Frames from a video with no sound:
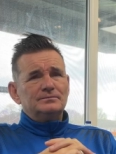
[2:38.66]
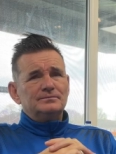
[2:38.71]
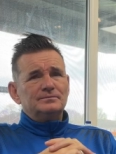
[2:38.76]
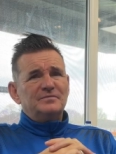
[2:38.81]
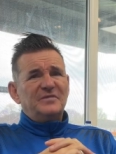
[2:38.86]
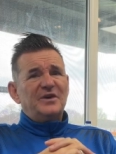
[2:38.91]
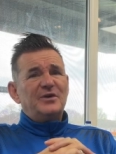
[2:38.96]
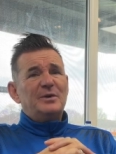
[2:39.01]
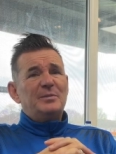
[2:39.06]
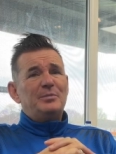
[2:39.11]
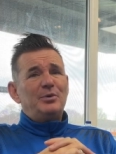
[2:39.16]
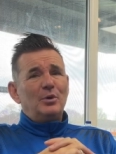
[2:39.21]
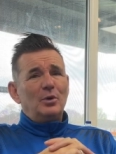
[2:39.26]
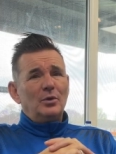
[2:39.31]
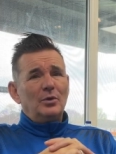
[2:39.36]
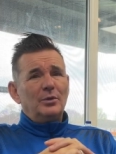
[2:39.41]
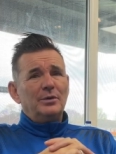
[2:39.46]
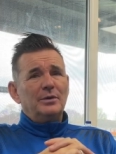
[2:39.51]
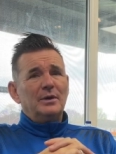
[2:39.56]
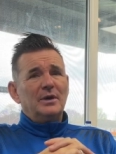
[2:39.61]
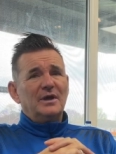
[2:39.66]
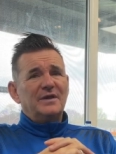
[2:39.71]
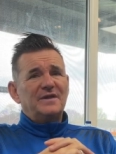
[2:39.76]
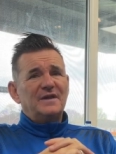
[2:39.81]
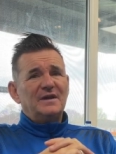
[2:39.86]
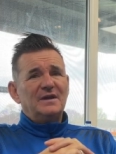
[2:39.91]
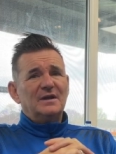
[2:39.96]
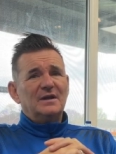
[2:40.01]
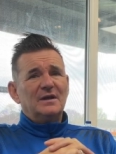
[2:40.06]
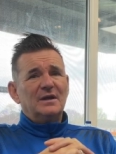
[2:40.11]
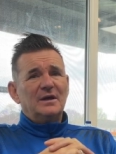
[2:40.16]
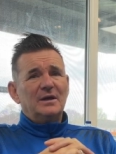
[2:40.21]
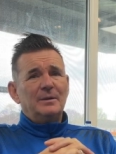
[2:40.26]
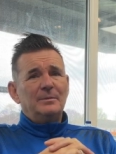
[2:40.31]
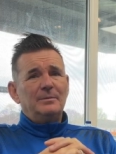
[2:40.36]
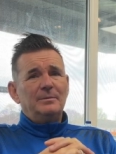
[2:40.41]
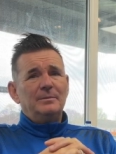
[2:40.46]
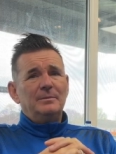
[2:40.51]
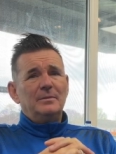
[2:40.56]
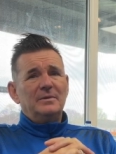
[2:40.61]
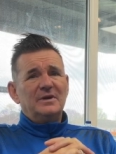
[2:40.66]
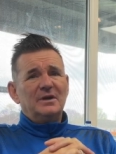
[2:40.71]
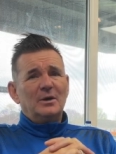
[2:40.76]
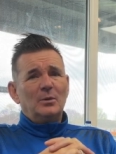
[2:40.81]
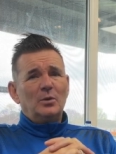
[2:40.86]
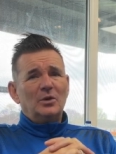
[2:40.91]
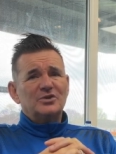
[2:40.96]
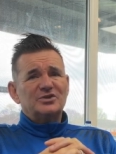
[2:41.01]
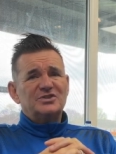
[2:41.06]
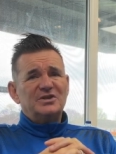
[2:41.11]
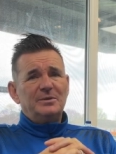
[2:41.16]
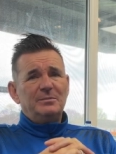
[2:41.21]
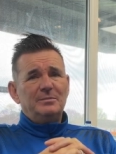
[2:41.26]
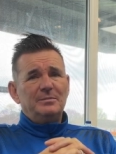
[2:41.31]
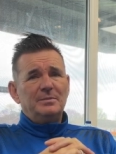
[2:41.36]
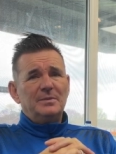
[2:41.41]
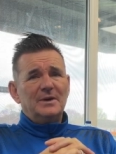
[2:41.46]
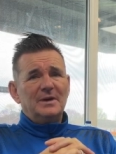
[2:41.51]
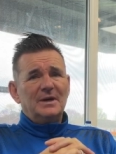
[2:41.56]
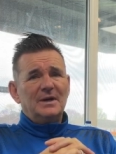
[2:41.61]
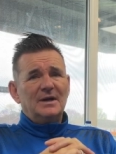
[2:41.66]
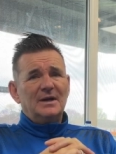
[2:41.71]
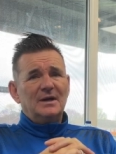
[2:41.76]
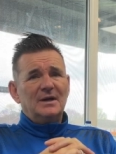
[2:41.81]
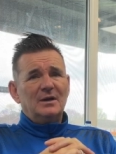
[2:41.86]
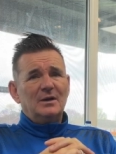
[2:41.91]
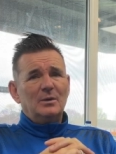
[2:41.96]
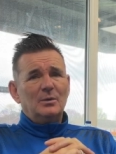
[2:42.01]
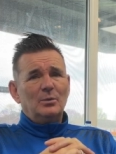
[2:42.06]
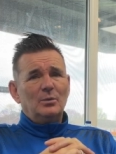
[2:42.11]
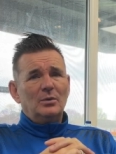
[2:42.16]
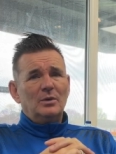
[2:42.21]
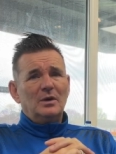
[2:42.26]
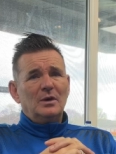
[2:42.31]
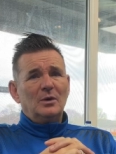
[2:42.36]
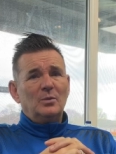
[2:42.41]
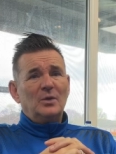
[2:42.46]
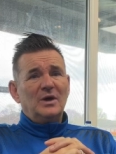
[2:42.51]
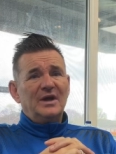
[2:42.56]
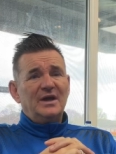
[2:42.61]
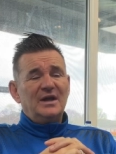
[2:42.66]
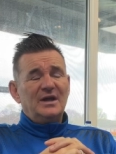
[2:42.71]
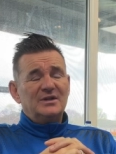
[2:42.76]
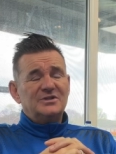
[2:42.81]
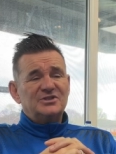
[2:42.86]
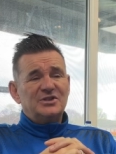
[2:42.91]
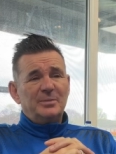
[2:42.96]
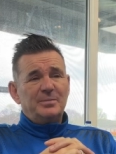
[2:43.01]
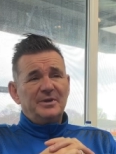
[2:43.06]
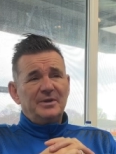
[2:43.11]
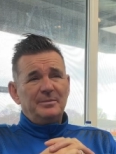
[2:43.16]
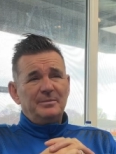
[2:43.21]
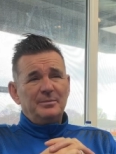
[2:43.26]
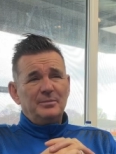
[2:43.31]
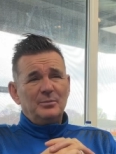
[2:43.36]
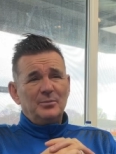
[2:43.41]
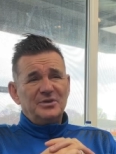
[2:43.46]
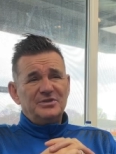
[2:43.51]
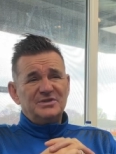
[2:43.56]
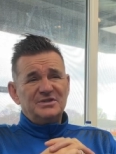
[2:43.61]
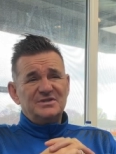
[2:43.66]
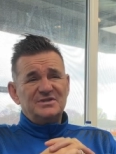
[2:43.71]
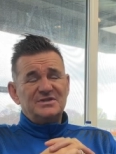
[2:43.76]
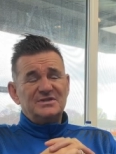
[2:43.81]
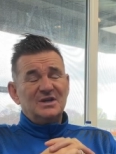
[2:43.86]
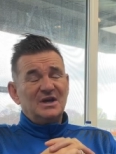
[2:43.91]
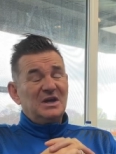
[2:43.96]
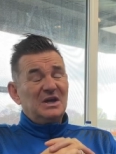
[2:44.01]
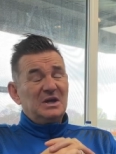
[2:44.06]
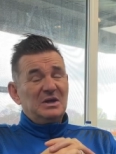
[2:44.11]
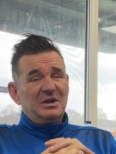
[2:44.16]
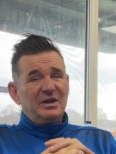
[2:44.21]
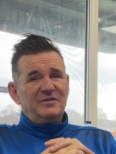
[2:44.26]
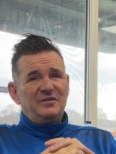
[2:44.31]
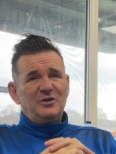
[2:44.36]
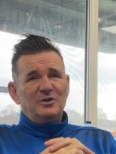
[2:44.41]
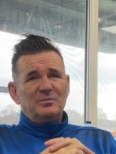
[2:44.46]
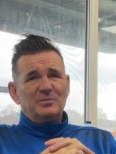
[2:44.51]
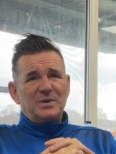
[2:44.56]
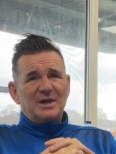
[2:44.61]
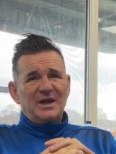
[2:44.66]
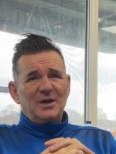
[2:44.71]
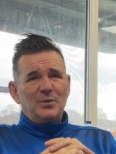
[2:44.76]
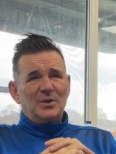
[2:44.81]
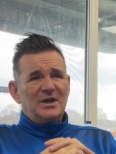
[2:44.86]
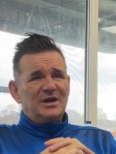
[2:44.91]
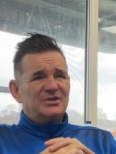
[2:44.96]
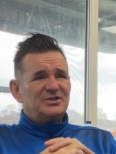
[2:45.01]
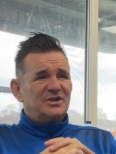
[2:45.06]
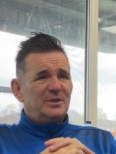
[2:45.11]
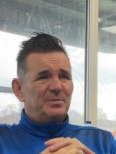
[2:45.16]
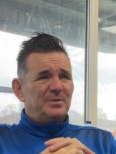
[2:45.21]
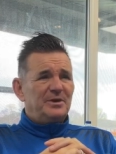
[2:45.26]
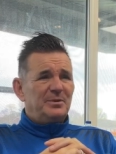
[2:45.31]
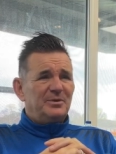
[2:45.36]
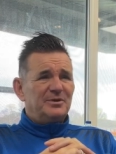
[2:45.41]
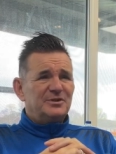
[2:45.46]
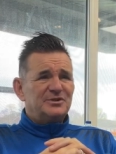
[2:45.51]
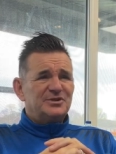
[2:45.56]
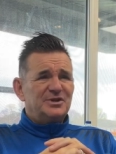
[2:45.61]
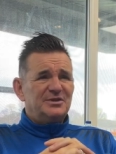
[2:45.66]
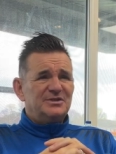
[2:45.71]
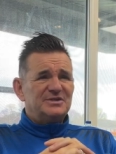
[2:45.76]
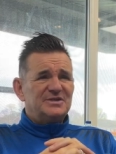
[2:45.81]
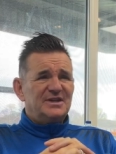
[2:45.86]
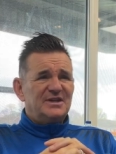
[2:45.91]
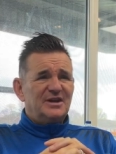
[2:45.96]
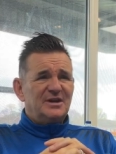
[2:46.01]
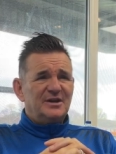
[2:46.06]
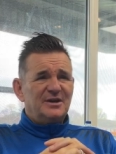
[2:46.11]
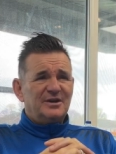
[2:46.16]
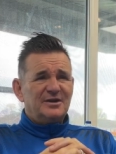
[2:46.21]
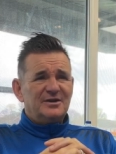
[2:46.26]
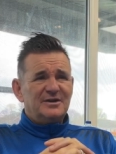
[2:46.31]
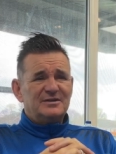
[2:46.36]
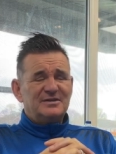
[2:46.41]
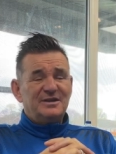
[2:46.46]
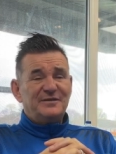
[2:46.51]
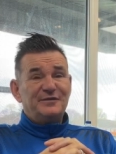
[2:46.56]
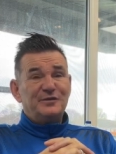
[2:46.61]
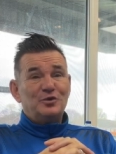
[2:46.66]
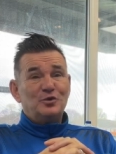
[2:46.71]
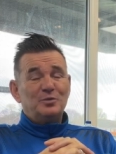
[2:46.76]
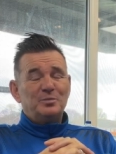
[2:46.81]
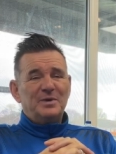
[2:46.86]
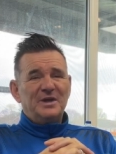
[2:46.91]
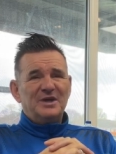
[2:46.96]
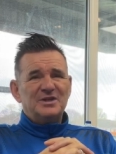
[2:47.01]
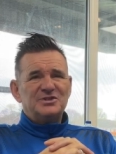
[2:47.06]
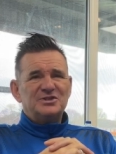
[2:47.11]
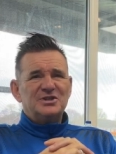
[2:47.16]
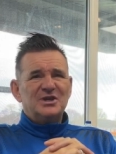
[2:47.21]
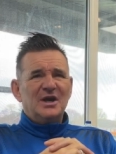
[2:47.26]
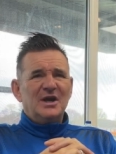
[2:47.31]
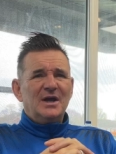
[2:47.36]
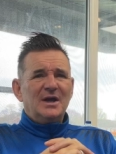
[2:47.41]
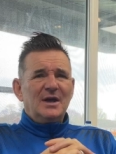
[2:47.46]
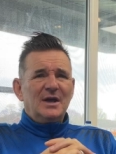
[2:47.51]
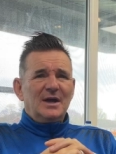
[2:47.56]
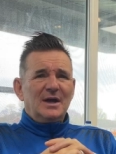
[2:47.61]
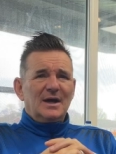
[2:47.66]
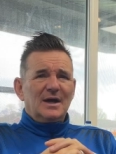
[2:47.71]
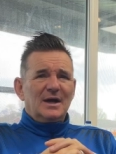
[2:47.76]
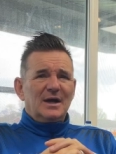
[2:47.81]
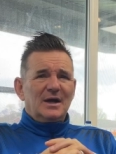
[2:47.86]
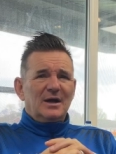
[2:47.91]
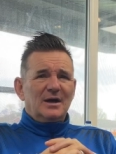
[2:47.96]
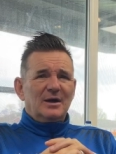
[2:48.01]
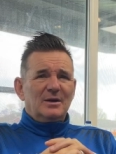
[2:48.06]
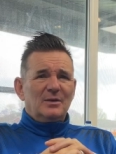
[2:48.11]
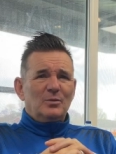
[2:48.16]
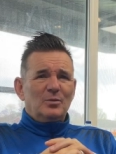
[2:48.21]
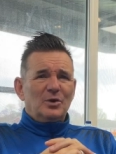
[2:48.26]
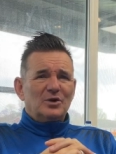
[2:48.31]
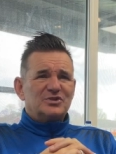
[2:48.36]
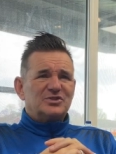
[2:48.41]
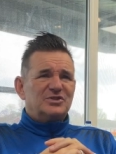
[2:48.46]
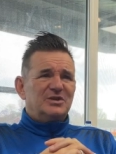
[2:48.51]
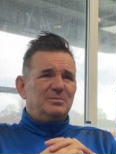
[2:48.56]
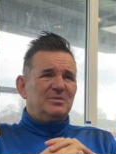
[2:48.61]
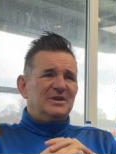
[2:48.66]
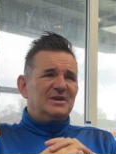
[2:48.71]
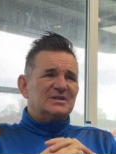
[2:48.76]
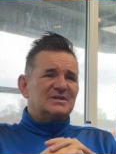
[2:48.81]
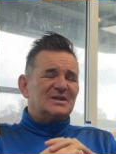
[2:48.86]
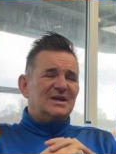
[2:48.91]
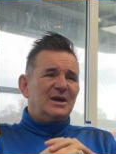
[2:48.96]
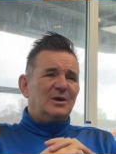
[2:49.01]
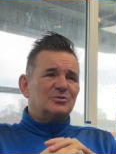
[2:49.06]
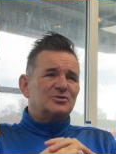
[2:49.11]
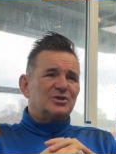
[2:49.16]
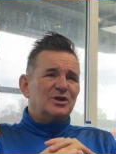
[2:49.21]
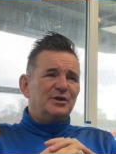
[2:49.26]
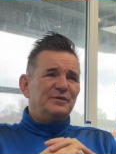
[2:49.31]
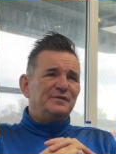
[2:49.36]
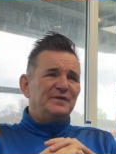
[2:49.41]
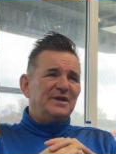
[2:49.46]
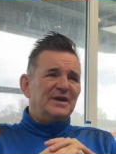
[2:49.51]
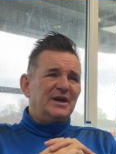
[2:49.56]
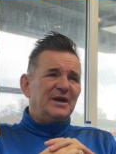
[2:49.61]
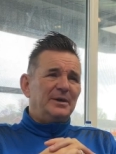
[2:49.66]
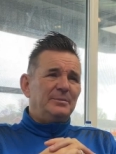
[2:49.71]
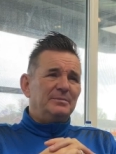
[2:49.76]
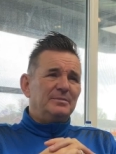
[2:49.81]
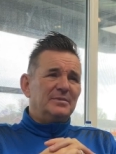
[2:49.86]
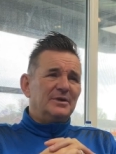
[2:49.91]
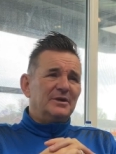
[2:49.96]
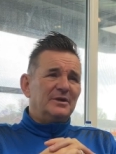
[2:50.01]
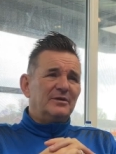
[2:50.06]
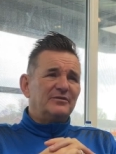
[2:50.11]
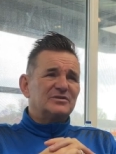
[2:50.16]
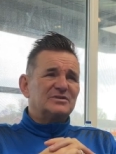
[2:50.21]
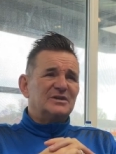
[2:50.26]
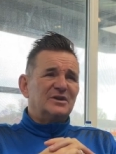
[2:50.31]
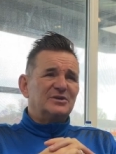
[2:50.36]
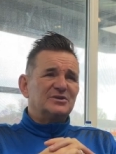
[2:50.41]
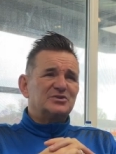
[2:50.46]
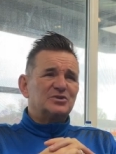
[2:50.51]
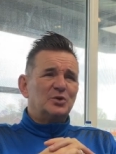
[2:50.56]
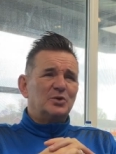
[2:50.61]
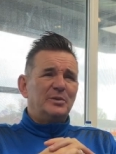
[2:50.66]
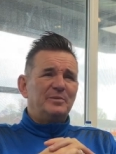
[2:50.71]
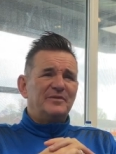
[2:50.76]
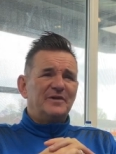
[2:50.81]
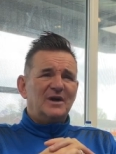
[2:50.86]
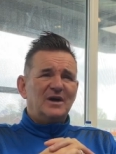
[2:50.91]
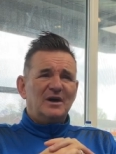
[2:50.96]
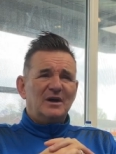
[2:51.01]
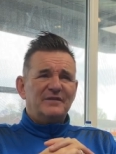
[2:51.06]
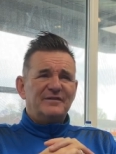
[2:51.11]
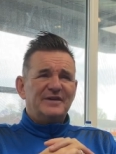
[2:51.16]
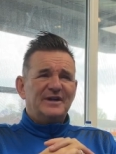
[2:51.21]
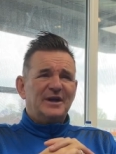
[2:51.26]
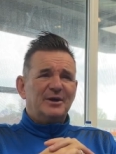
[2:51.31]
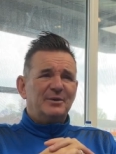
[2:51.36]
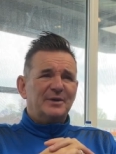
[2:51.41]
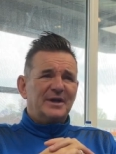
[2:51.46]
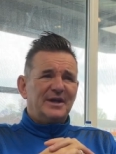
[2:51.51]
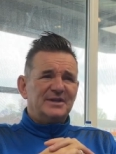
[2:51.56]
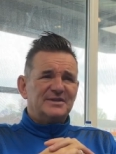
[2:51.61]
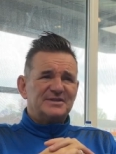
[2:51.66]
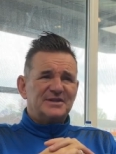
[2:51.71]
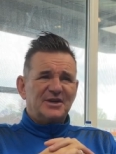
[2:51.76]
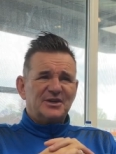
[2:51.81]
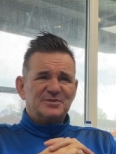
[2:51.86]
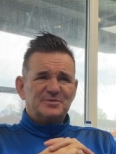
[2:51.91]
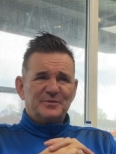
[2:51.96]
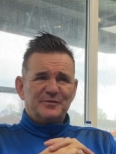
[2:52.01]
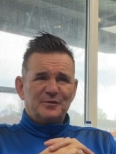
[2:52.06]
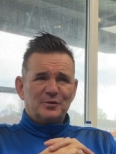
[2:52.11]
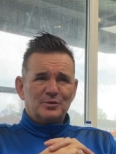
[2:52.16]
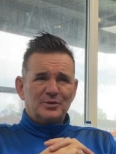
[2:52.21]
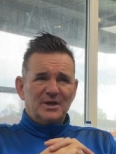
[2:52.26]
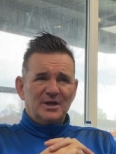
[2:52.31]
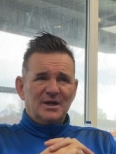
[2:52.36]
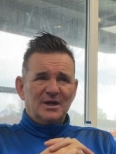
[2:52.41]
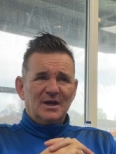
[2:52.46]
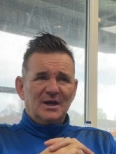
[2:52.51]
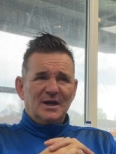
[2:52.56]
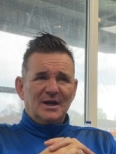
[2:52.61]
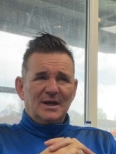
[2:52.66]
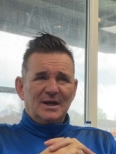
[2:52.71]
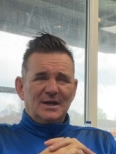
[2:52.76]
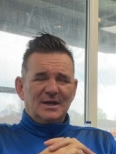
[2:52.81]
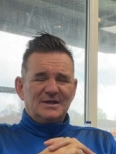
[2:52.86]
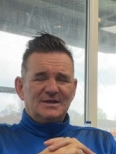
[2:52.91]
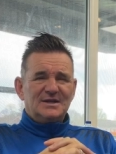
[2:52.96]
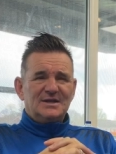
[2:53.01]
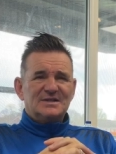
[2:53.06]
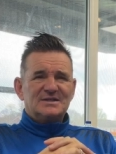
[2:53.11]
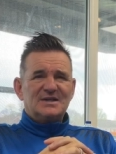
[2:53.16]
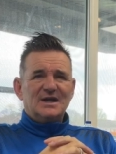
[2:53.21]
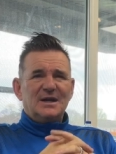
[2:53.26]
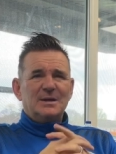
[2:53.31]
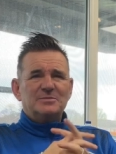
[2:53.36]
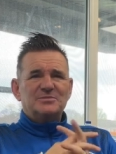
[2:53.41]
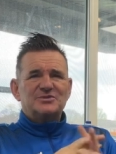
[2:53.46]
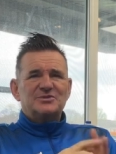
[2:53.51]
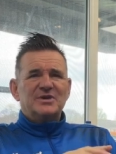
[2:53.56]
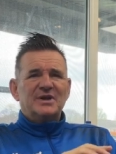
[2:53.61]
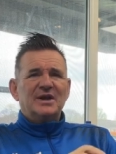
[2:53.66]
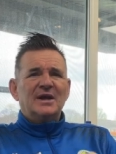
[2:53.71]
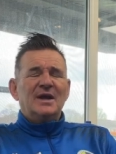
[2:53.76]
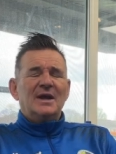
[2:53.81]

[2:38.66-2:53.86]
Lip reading: Very important. I think that, you know, I watched him away at Chippenham, which is, if you can play well at Chippenham on a Tuesday night on a difficult pitch. Watched him in the Slough Trophy game, and obviously I saw him for half an hour against us before he did his hamstring.